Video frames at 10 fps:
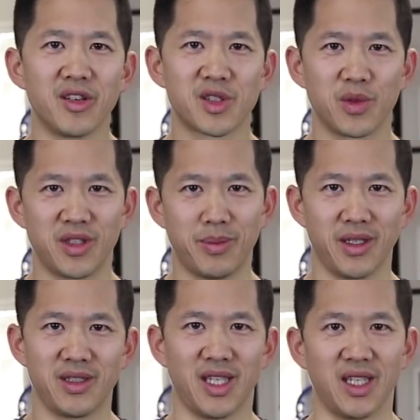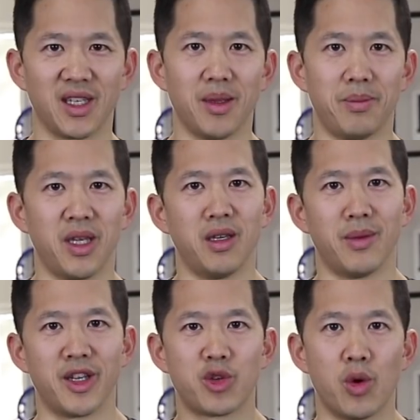years with debilitating hip pain
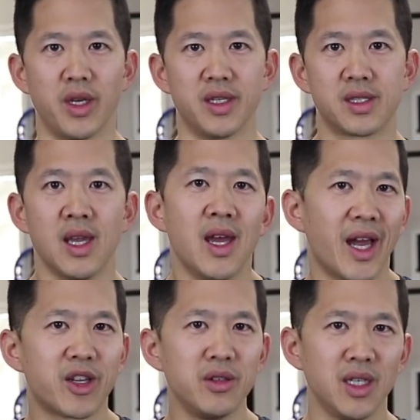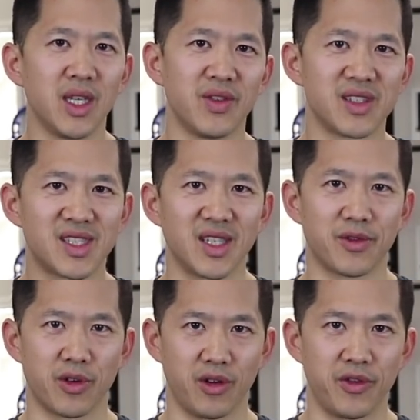in my 20s. I couldn't even
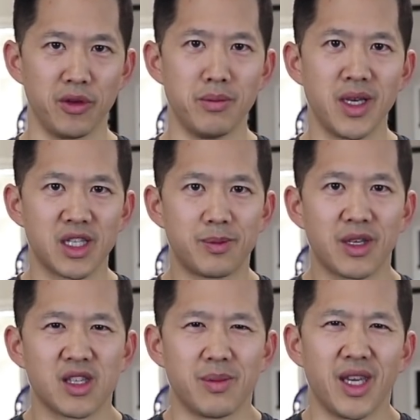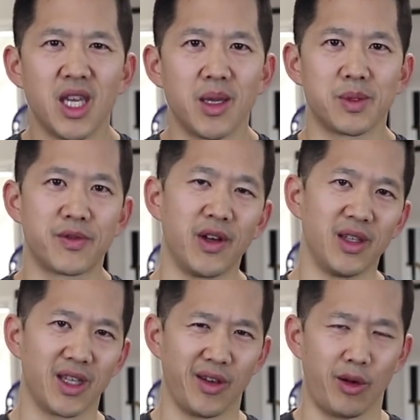sit for a few minutes because my hips
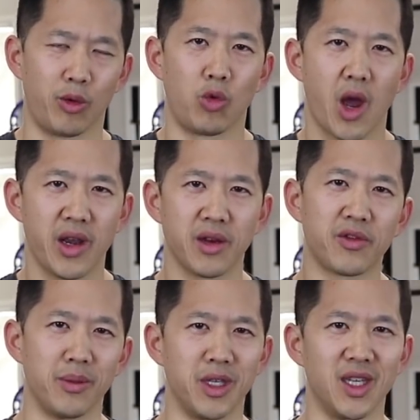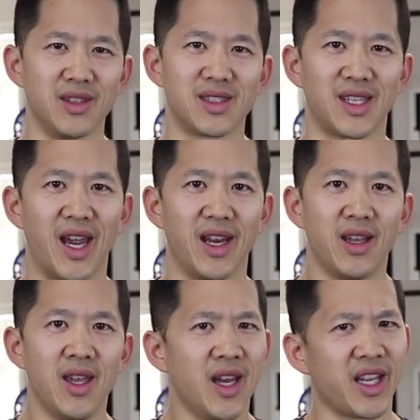felt like they were rotting from the inside.
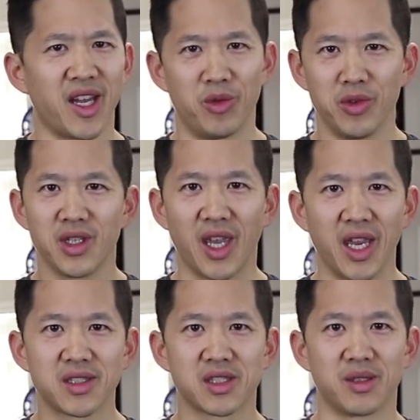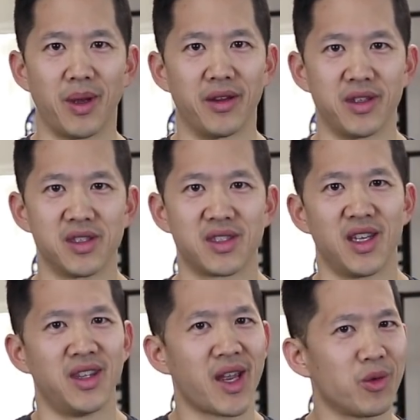I got really anxious about this,
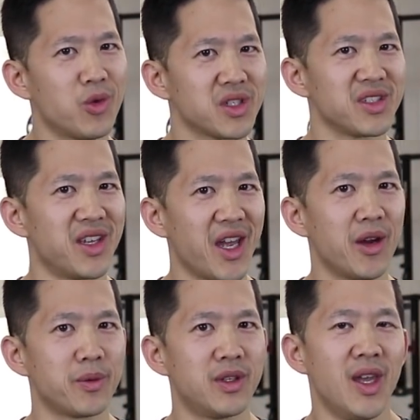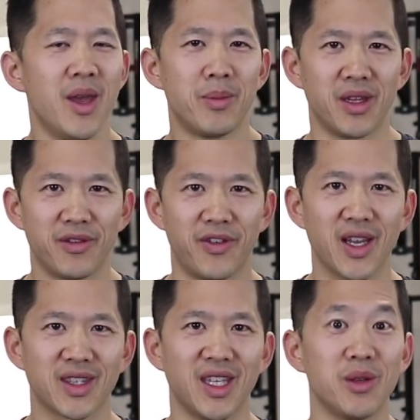and that wasn't helped by the
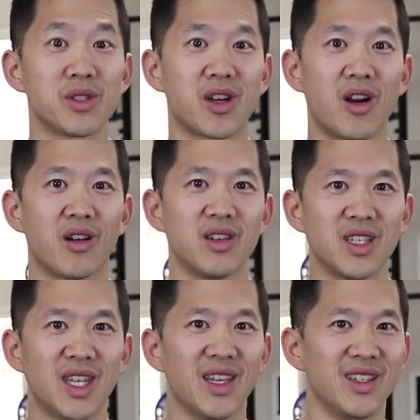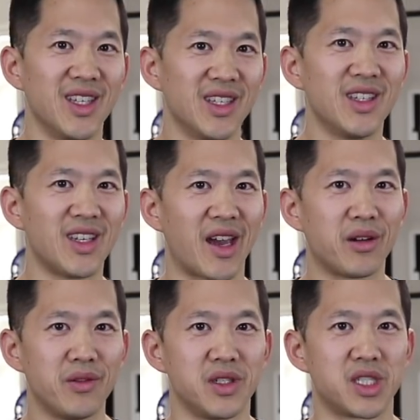fact that it was hard to get in and
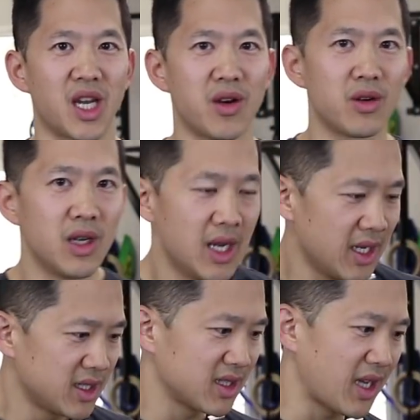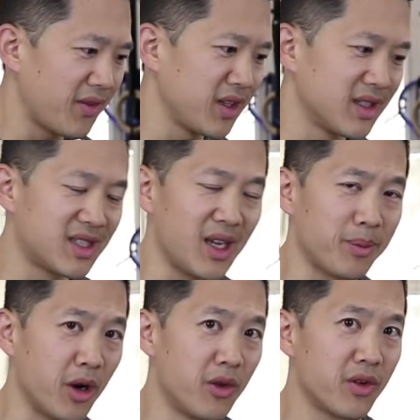out of the shower, just having to
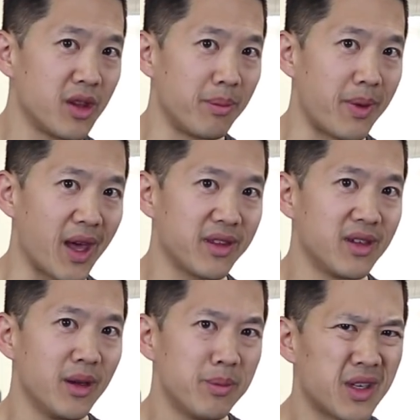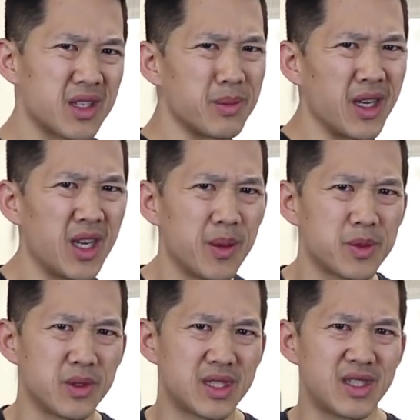step over the bathtub because my
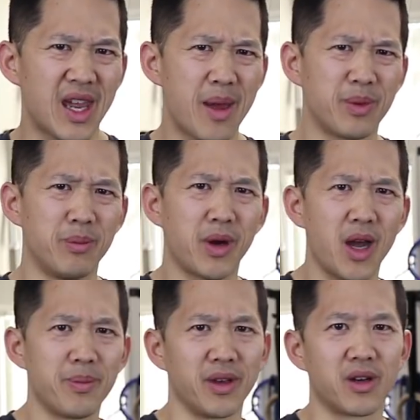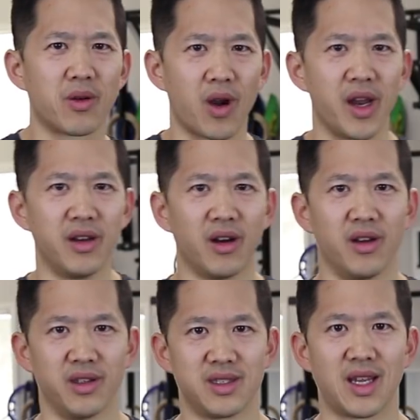hips would snap and pop and grind all the